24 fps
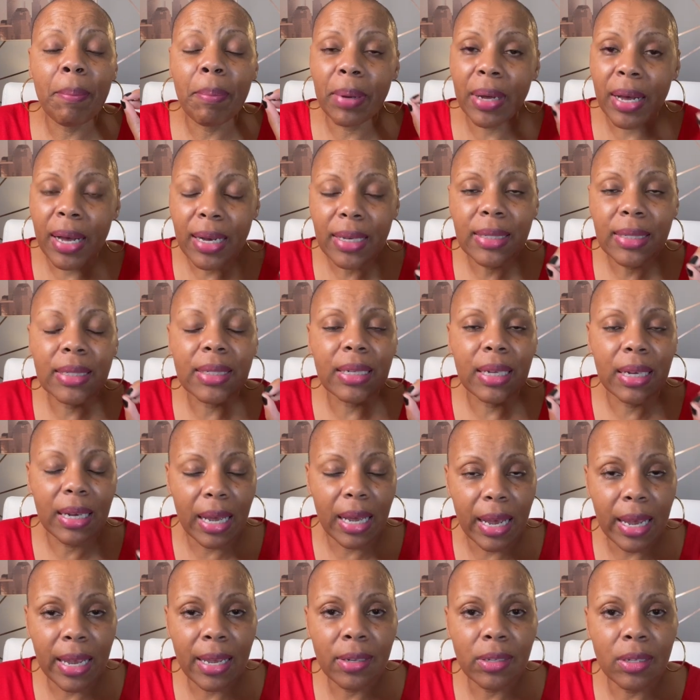bucks
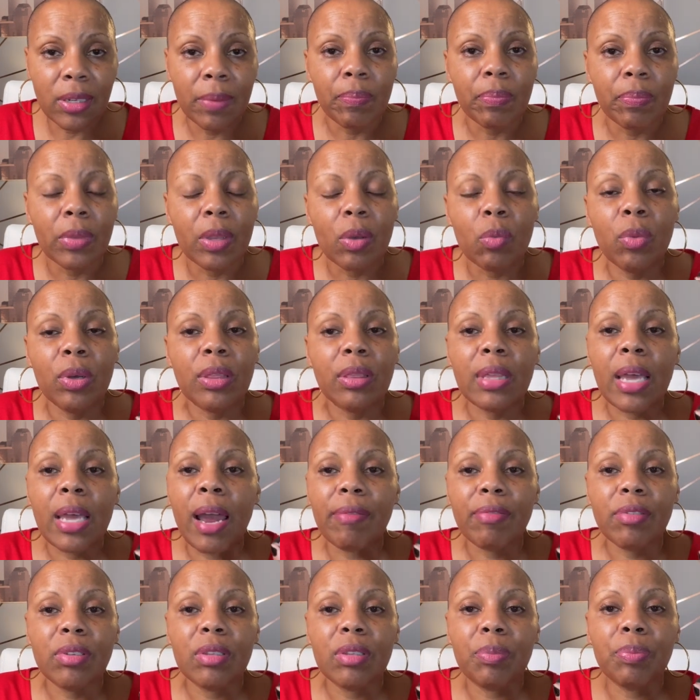tonight with
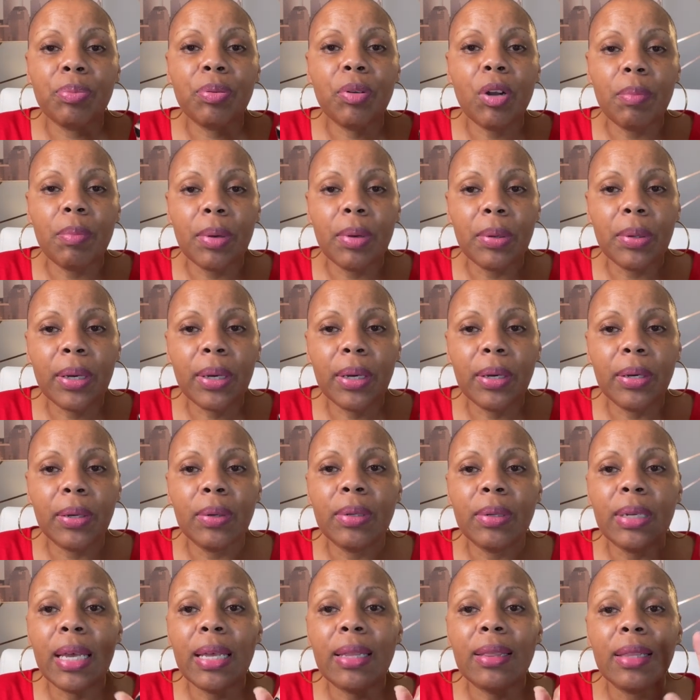after the promo
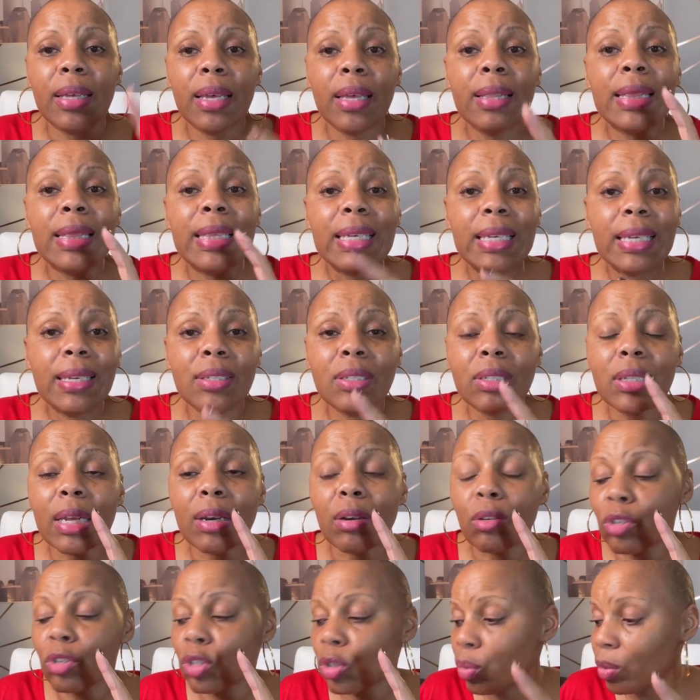code and then these that
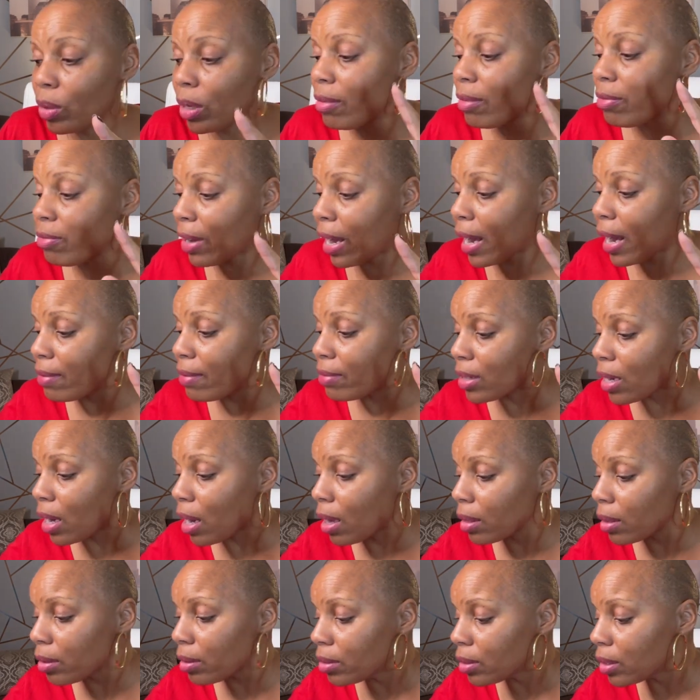are
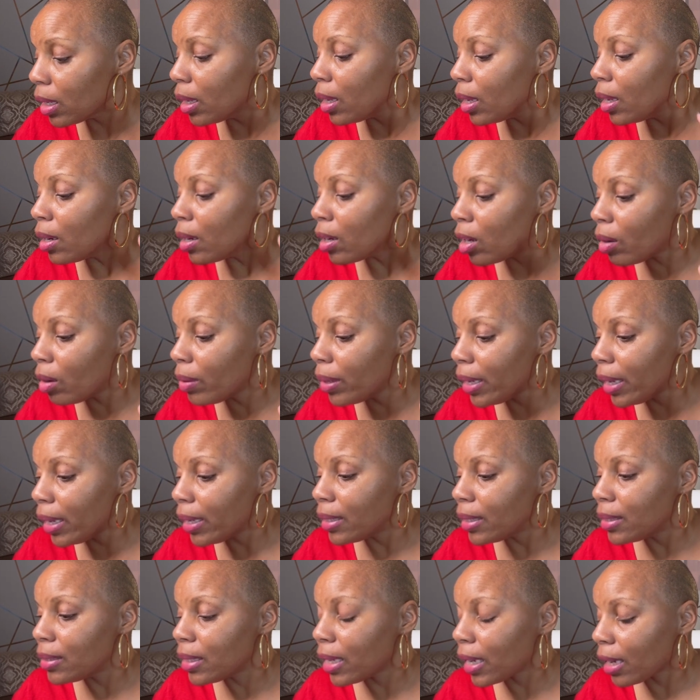$25 go
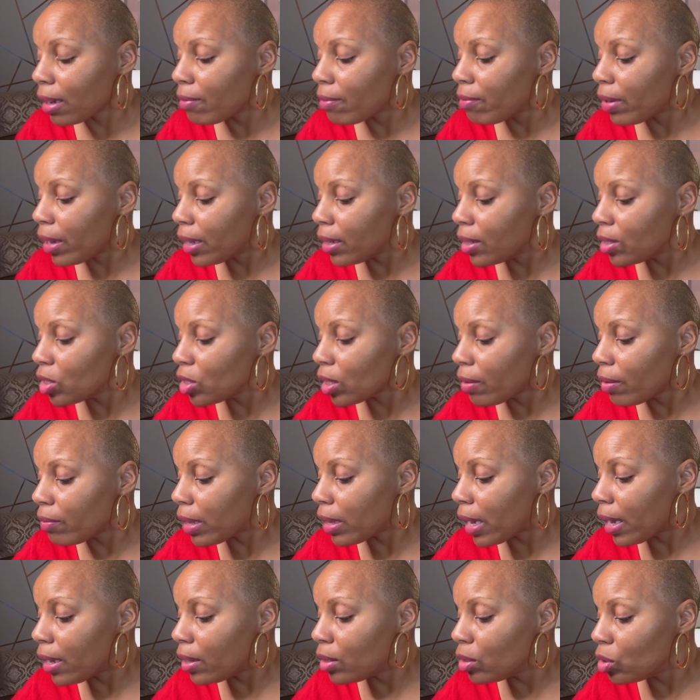ahead and take advantage of
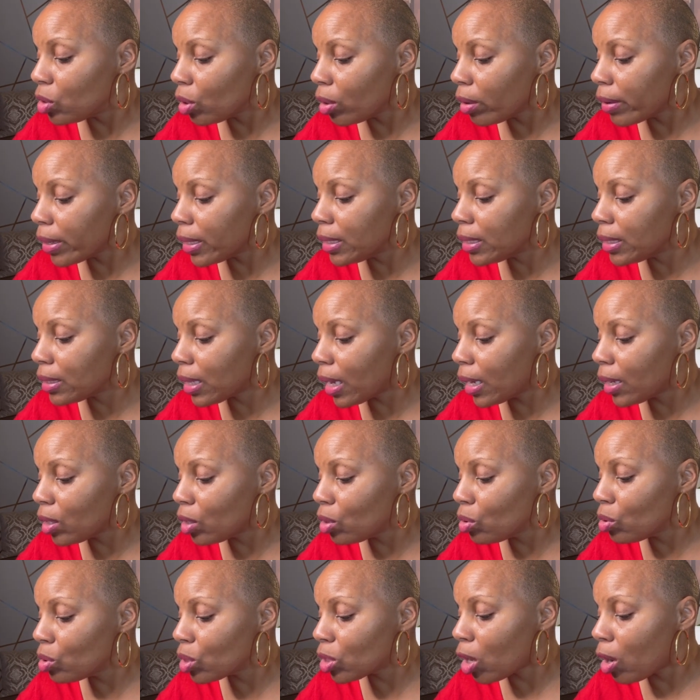that and doris thank
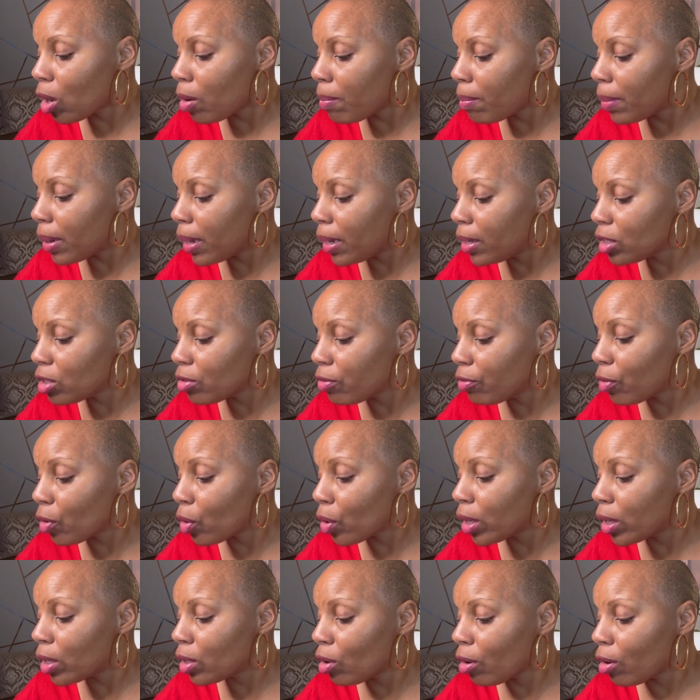you so much
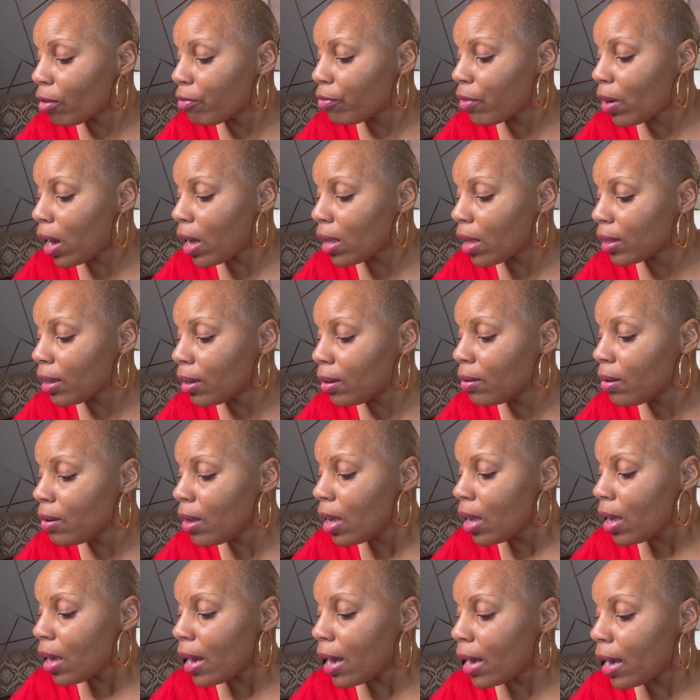for your follow
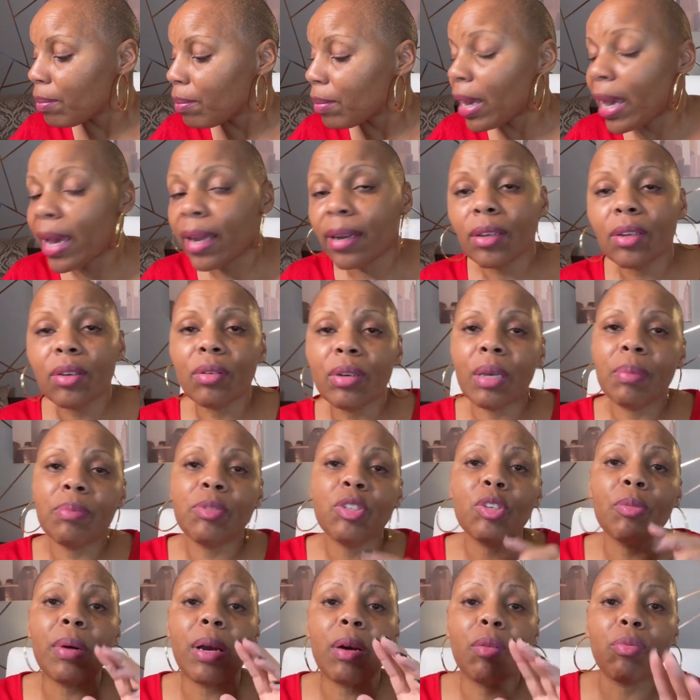i'm adding your name
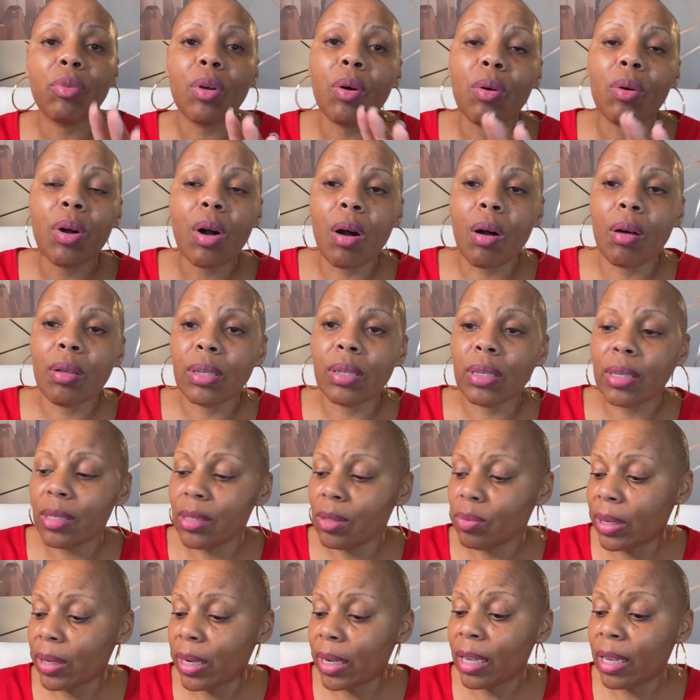to my roll call
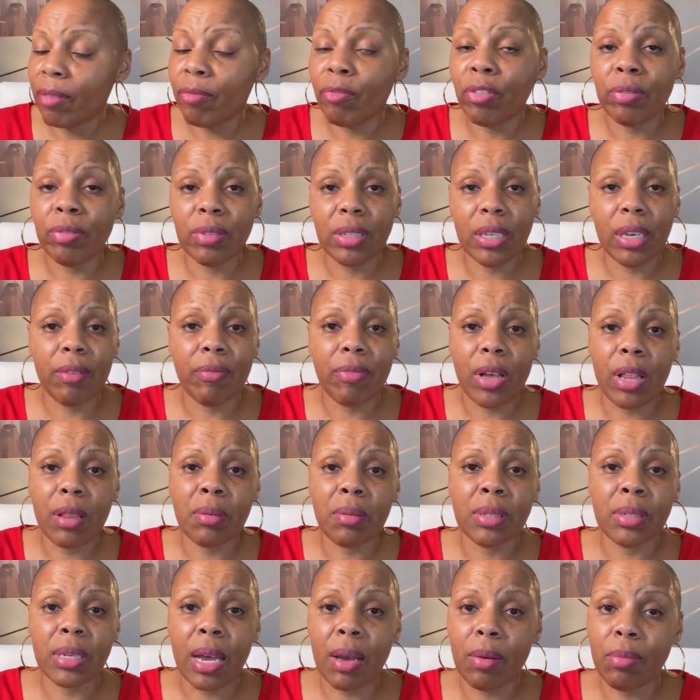list when i get 15
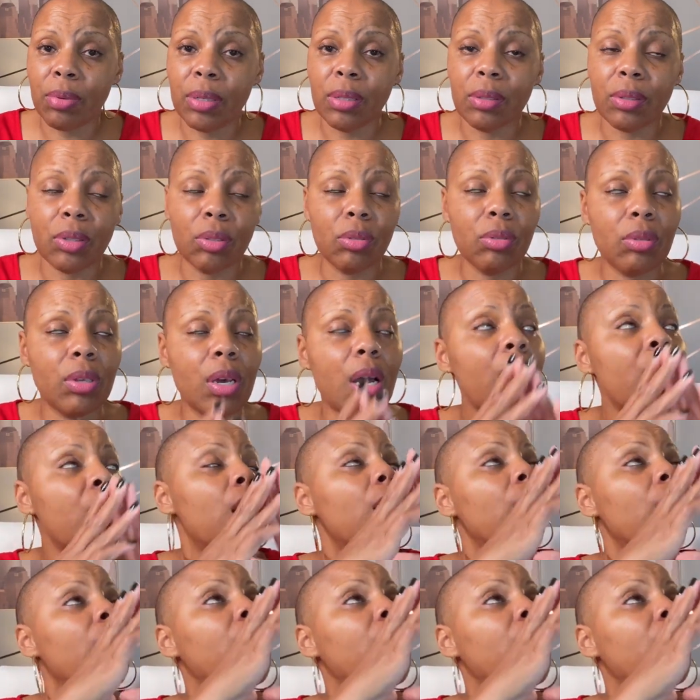followers i will do the